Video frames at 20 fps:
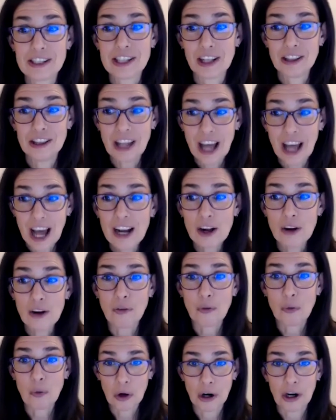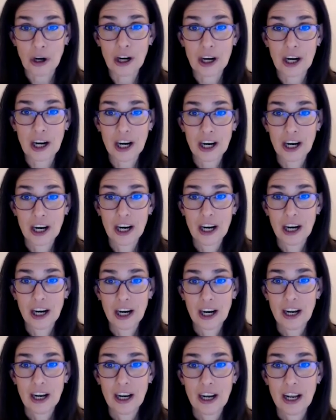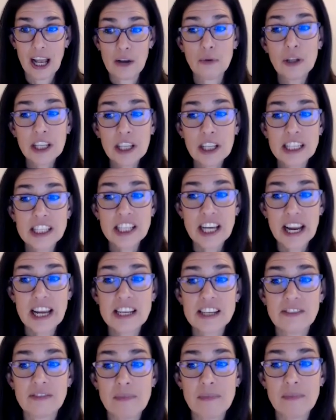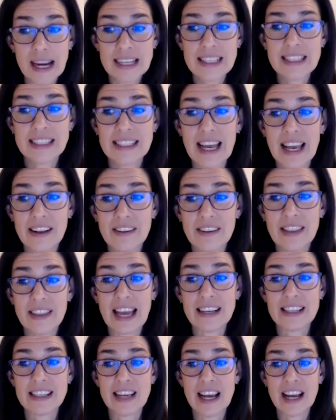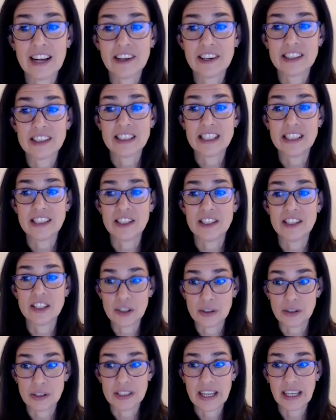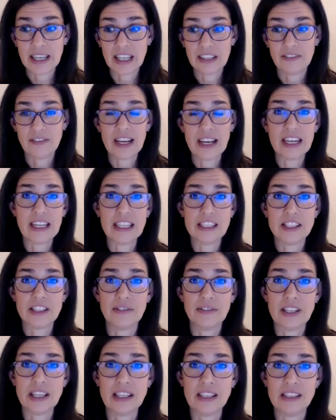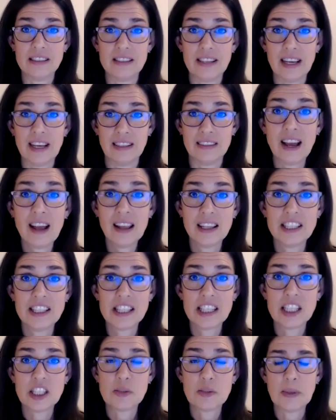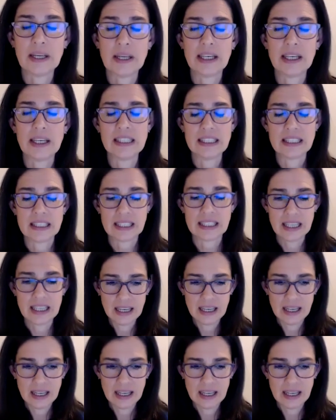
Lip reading: a lot of work and really a change of mindset that designers need to do to take advantage of these technologies because,